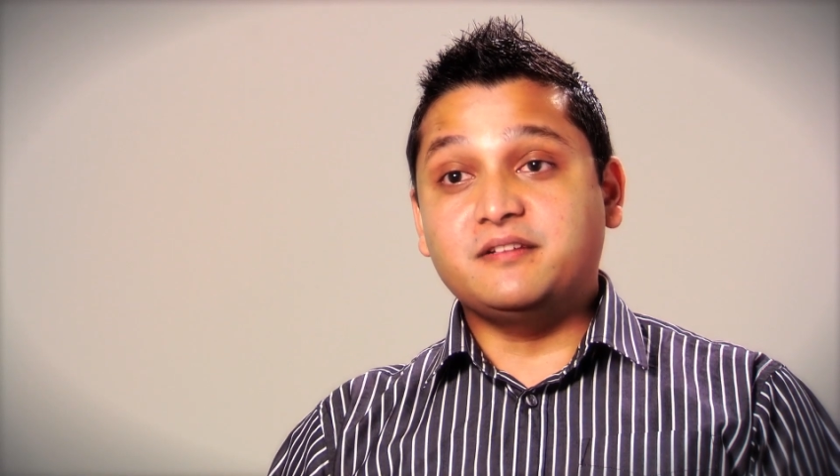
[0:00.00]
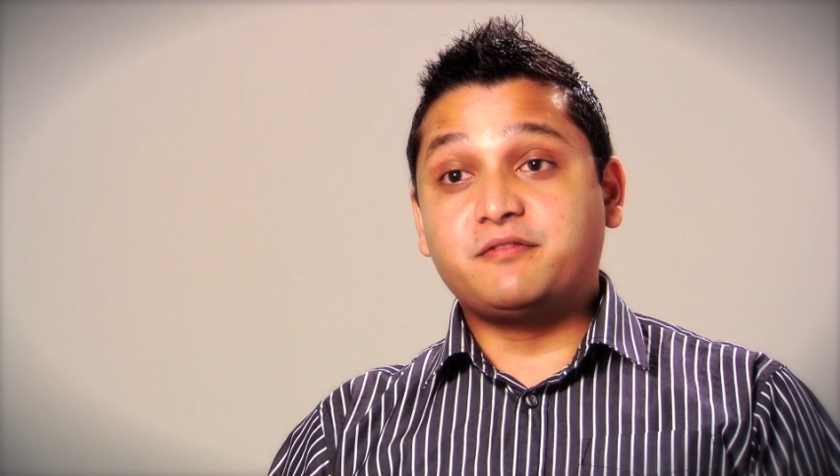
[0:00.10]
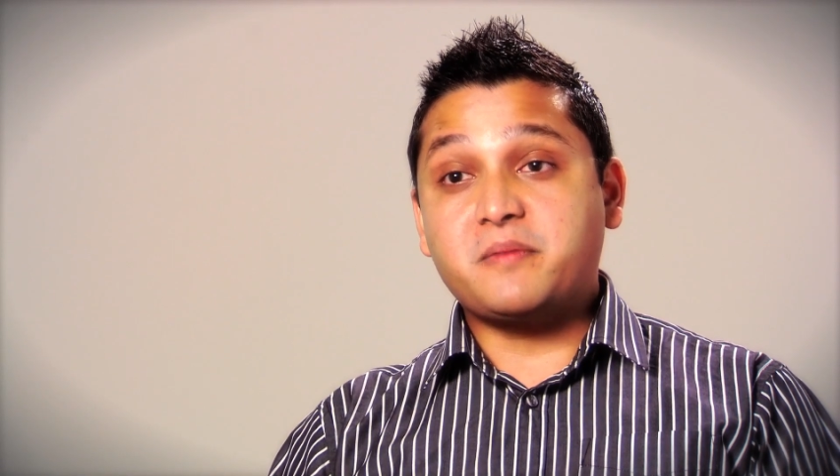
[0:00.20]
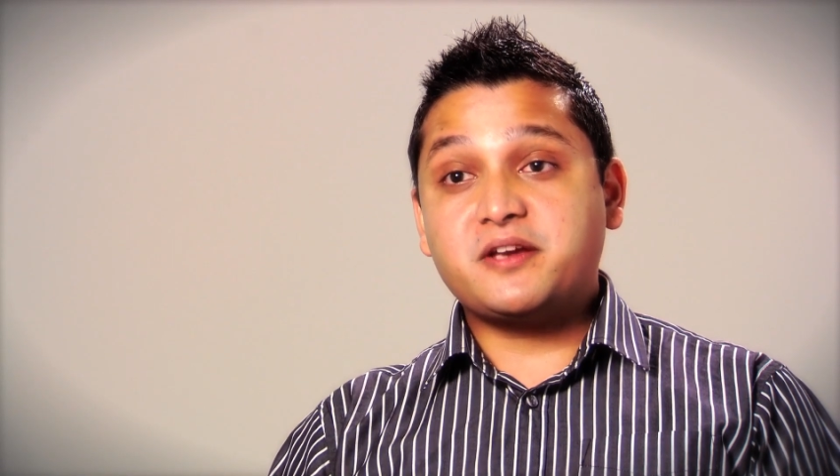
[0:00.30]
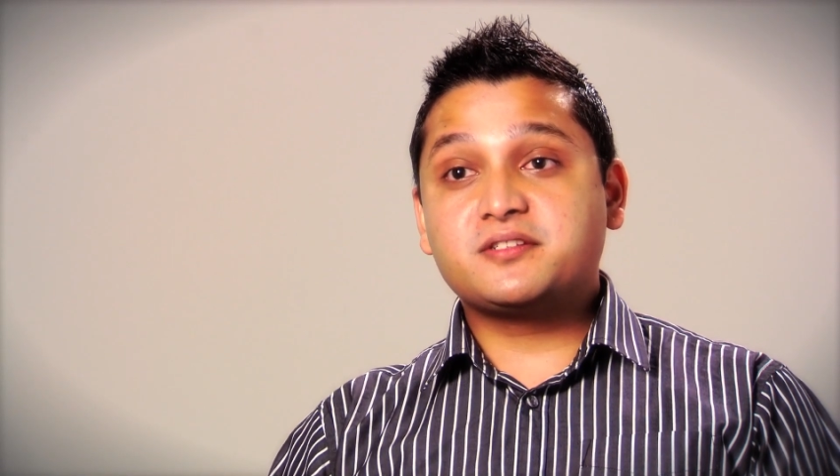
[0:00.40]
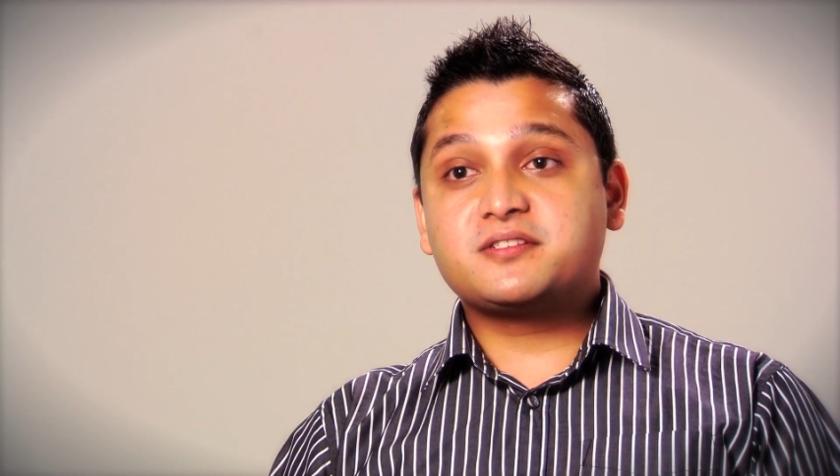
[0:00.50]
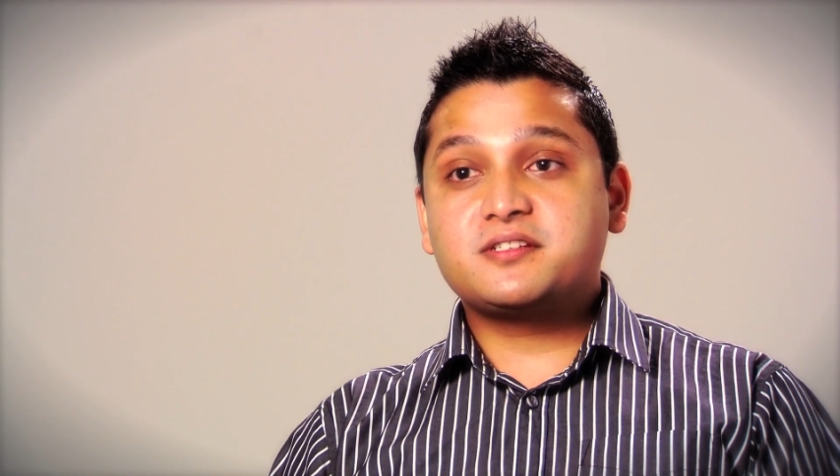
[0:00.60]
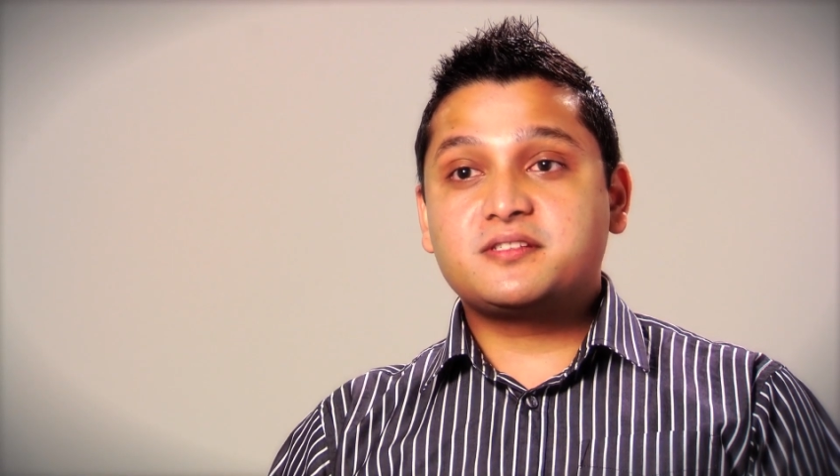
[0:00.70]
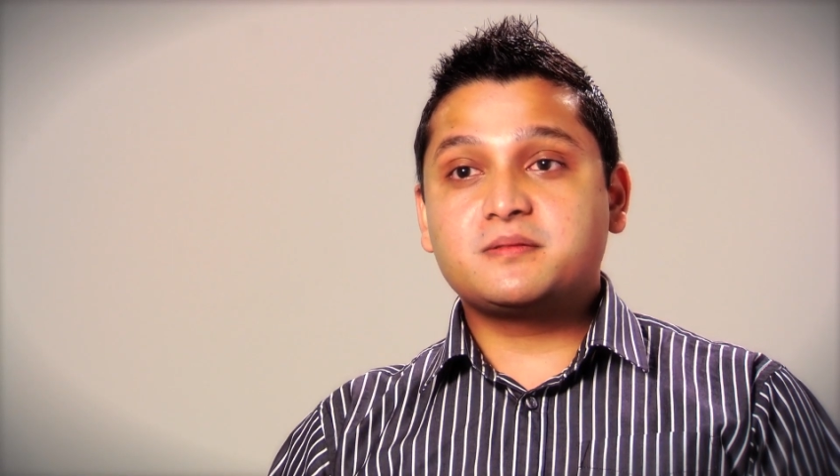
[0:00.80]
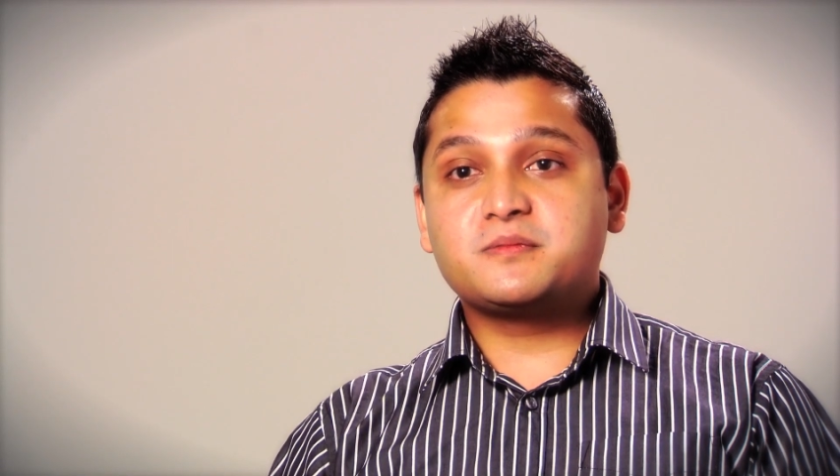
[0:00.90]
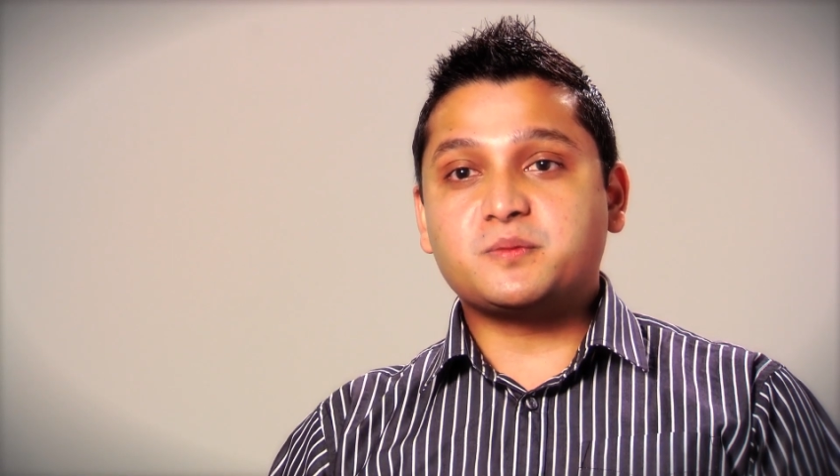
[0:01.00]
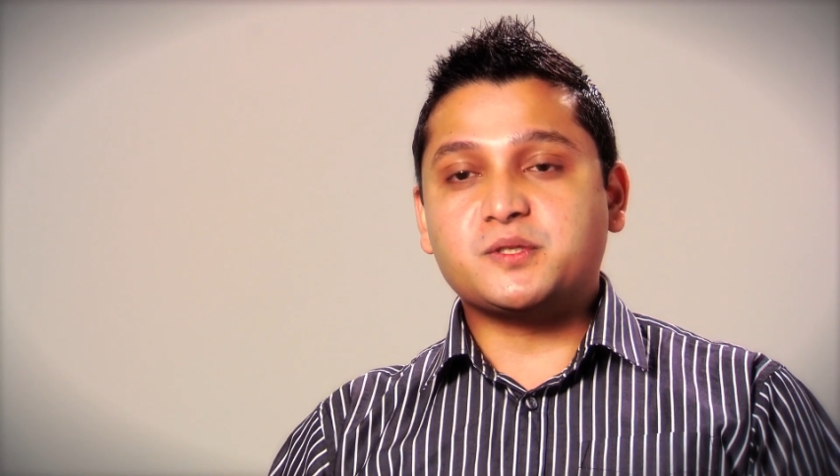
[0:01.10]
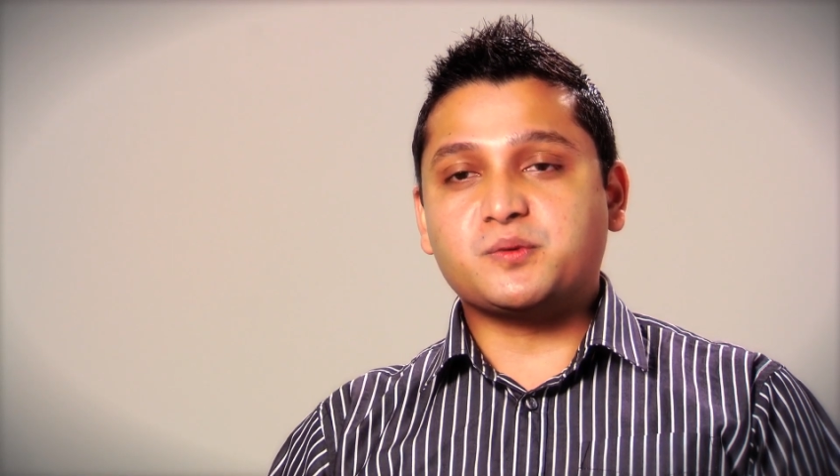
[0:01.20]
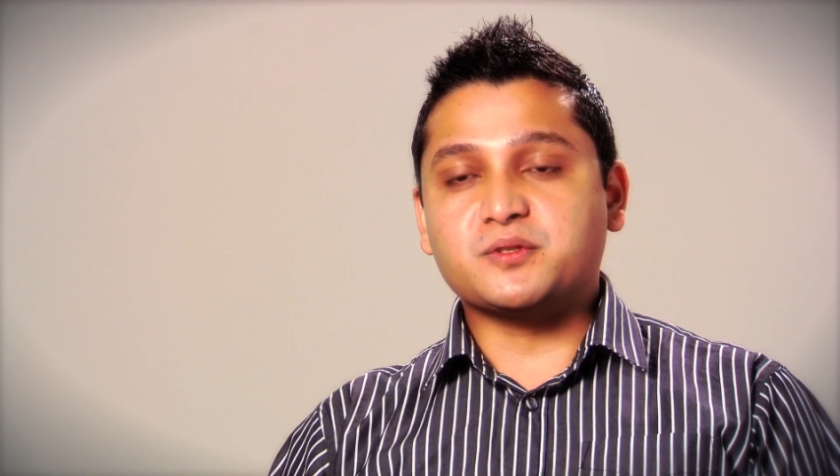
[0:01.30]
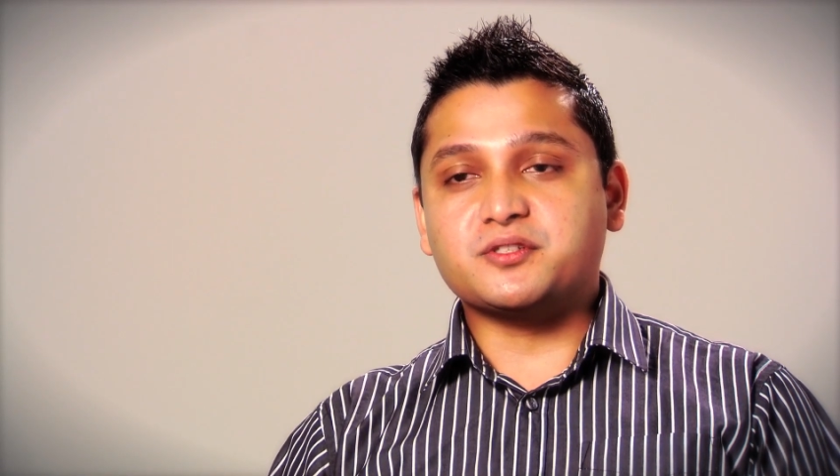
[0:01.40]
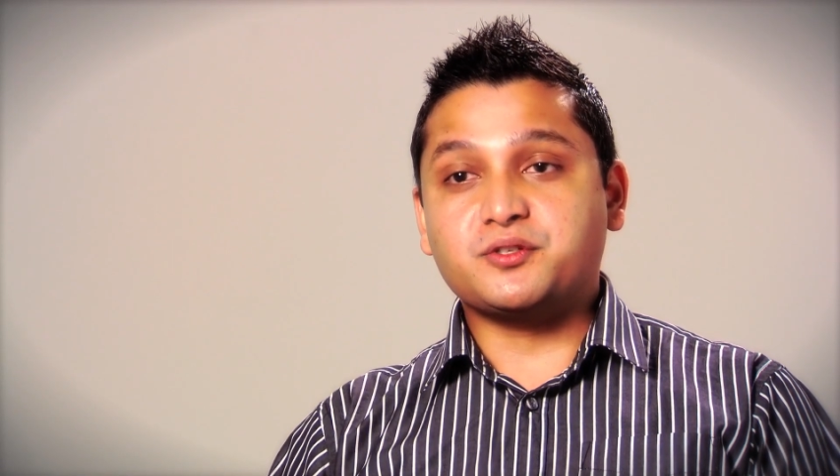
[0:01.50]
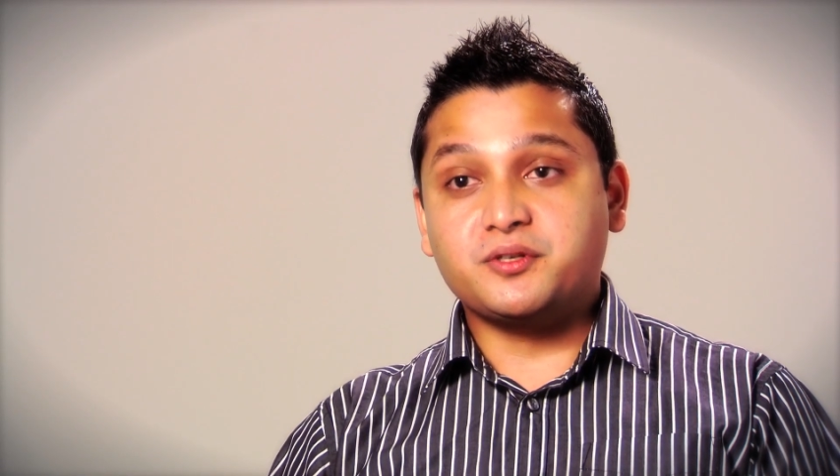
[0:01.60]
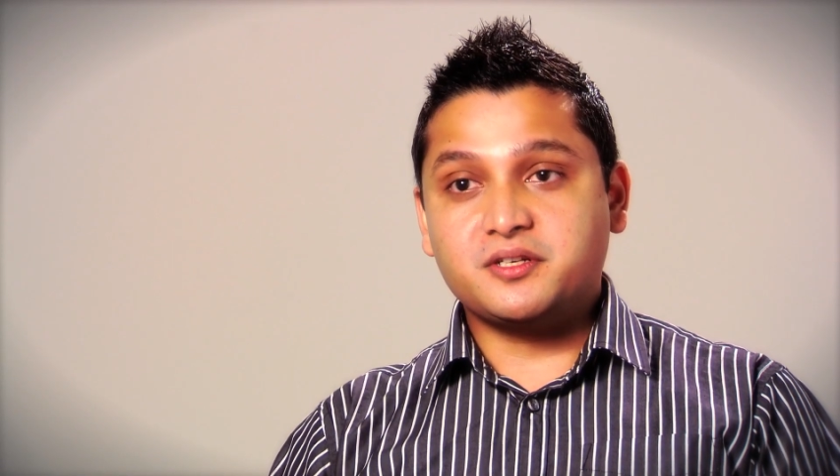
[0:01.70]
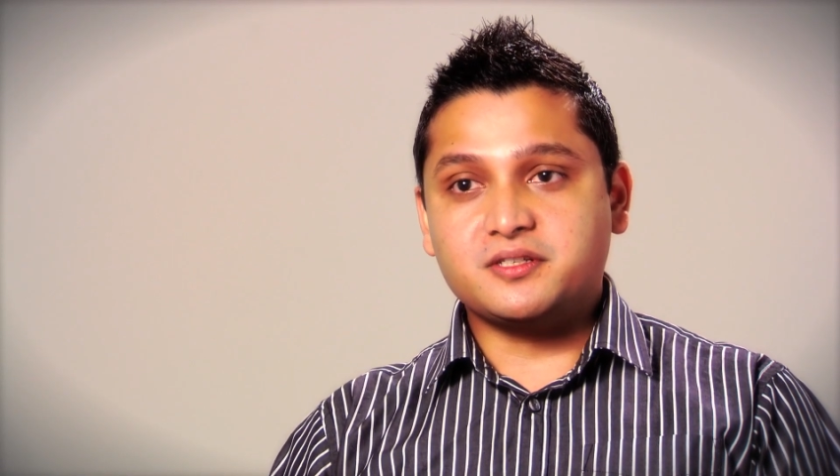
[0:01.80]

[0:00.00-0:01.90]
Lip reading: information systems, which was a two-year